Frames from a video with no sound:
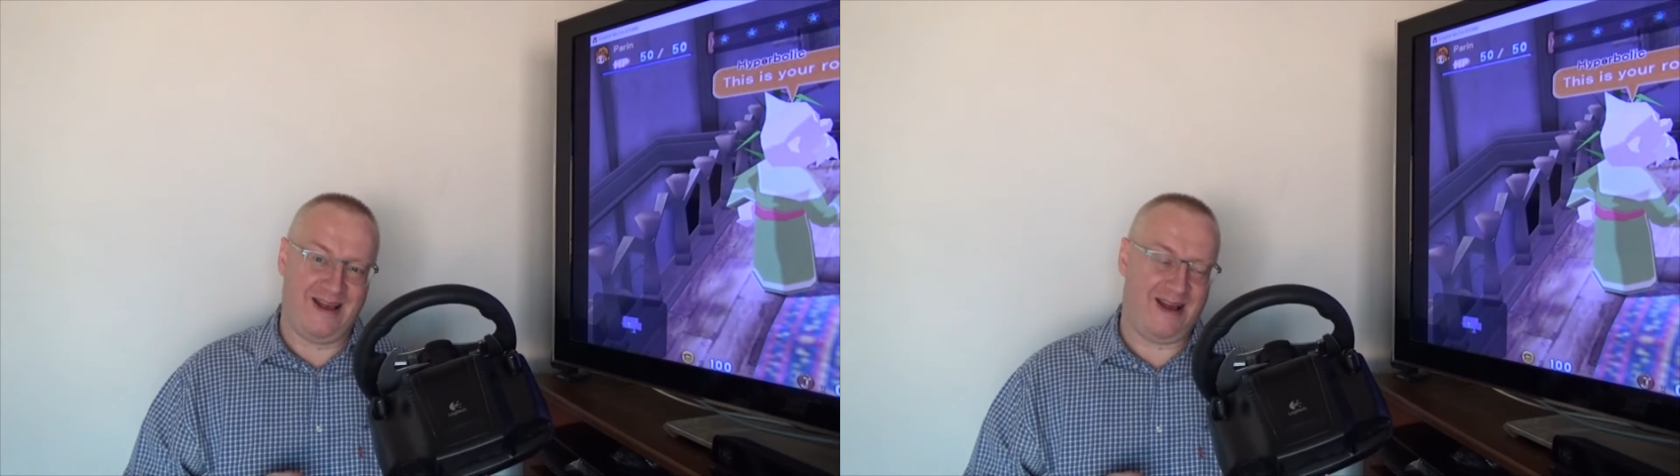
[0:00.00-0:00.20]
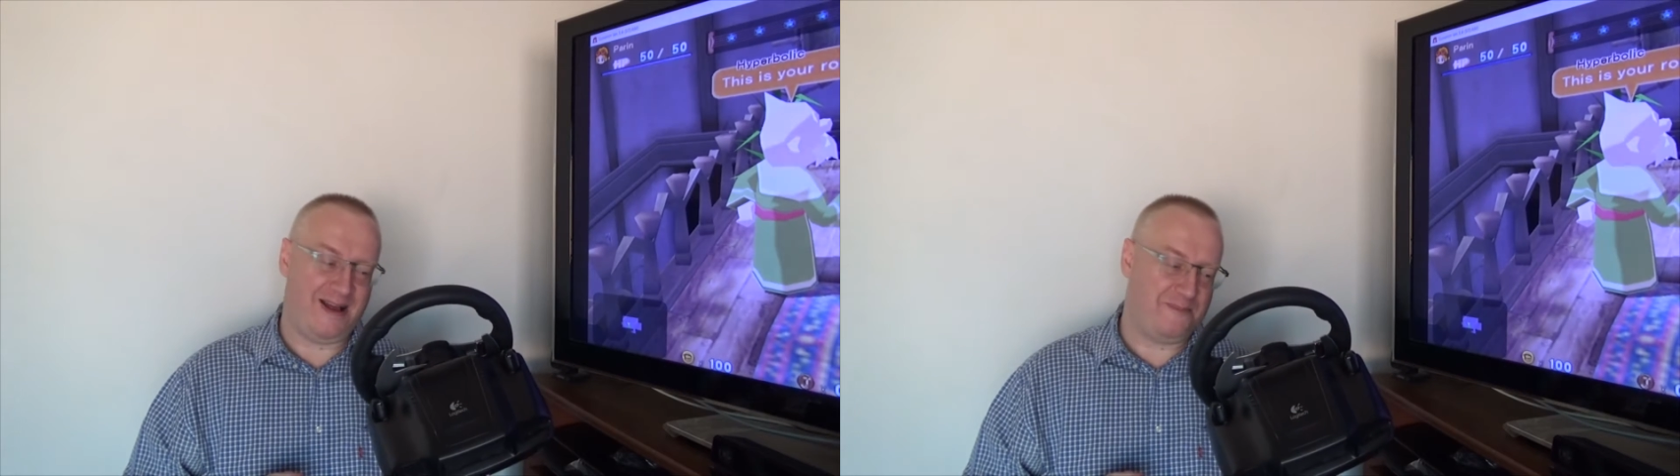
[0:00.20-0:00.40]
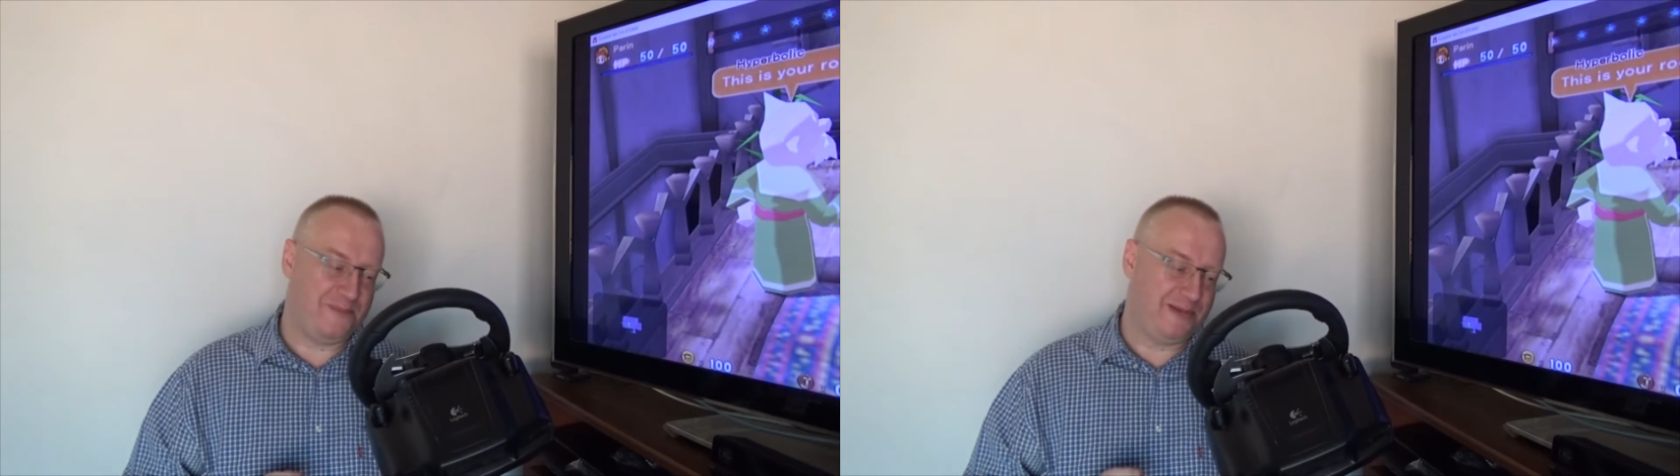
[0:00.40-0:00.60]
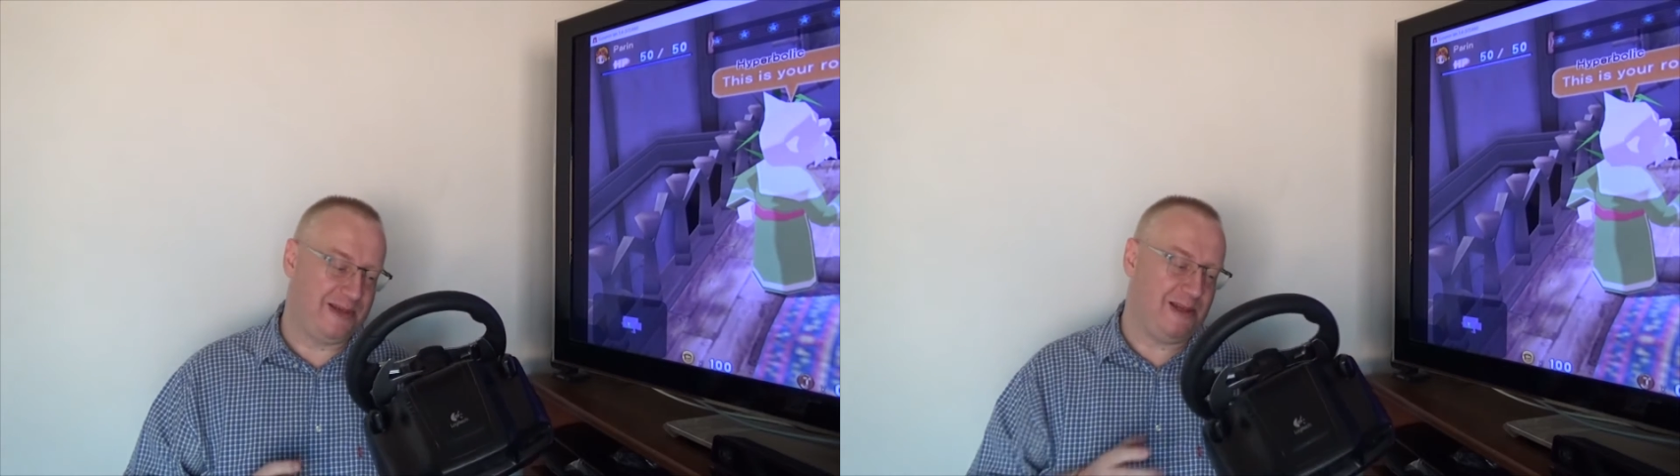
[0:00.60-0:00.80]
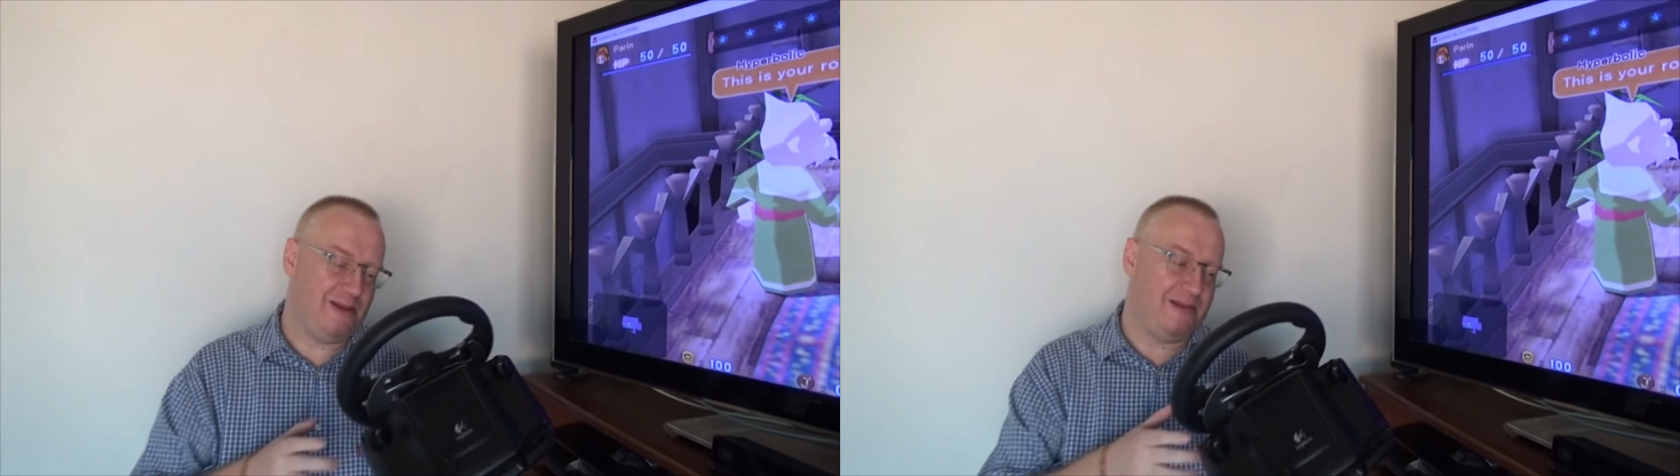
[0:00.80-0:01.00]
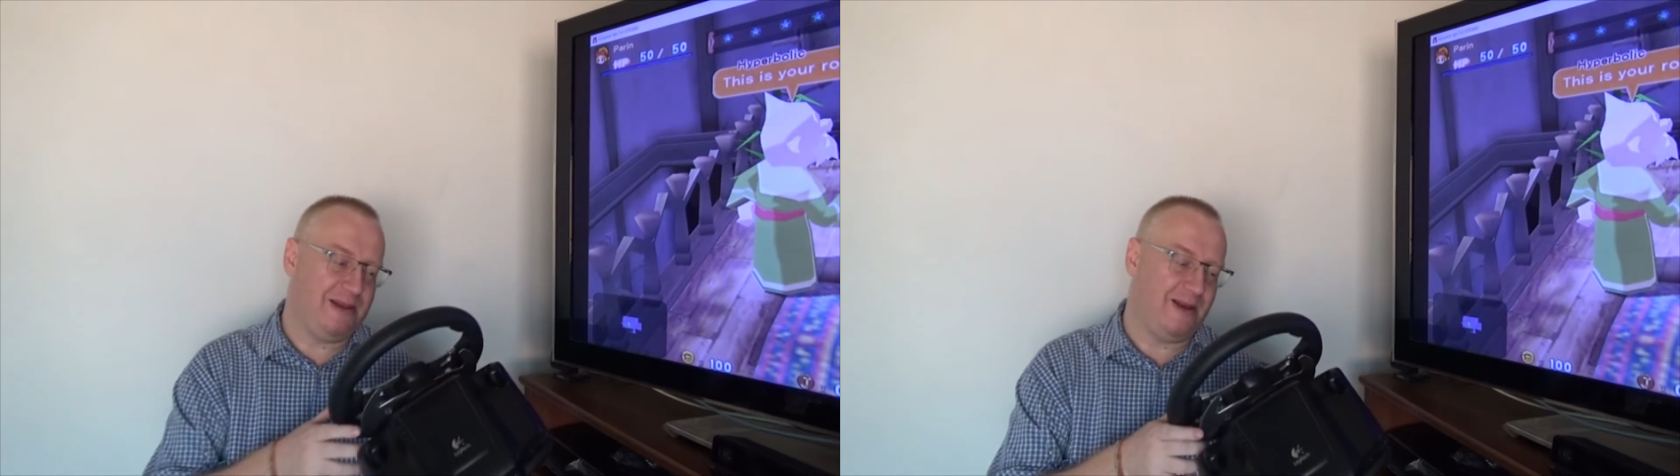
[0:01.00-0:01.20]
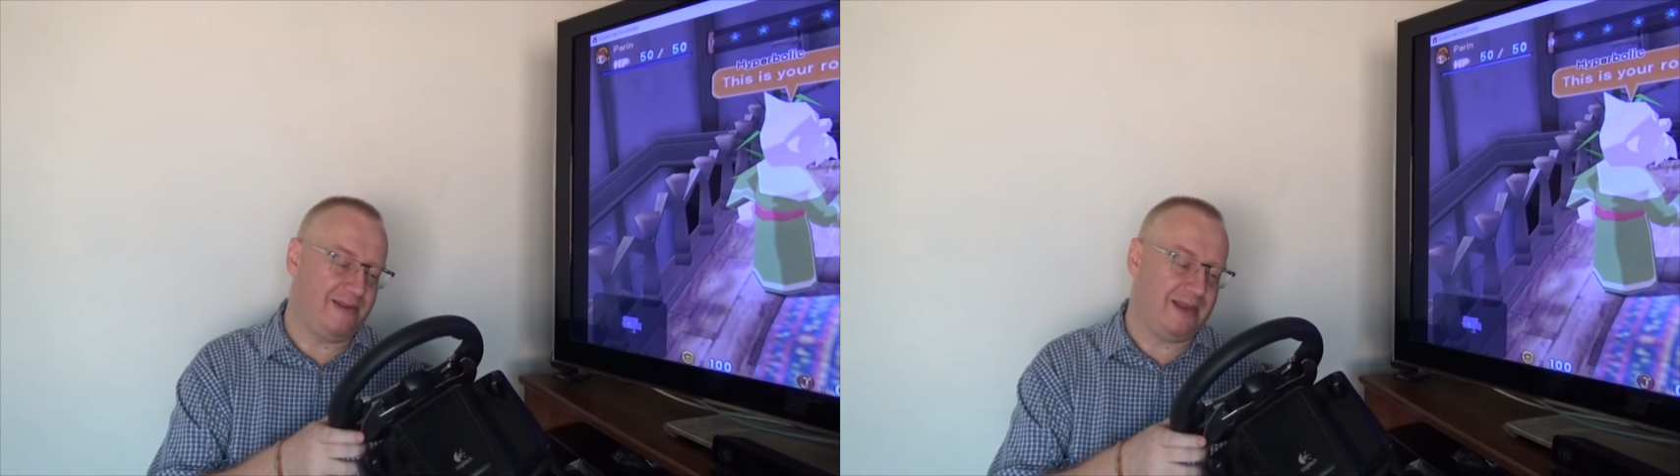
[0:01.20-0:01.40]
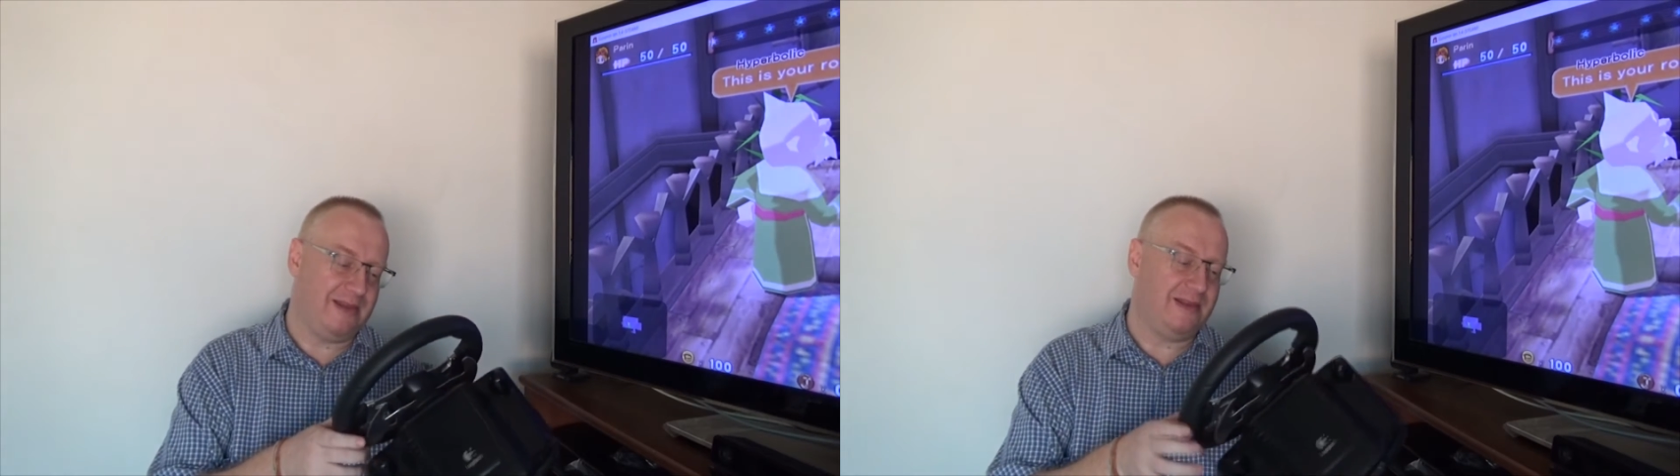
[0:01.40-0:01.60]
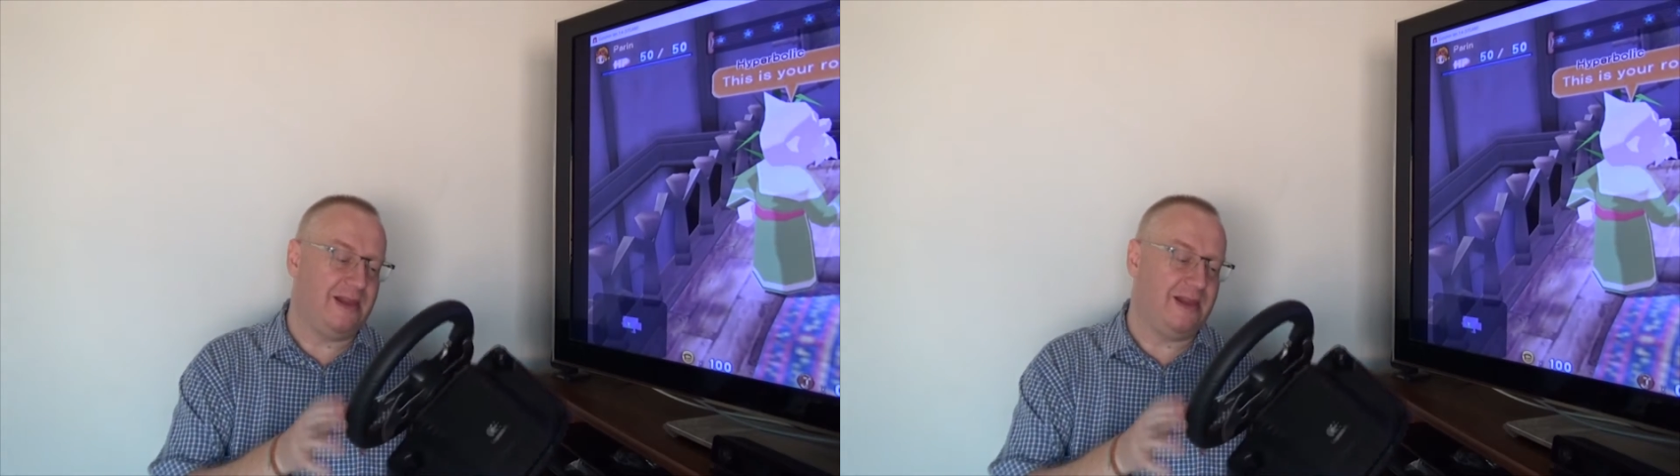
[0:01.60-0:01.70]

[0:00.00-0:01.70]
Absolutely nothing.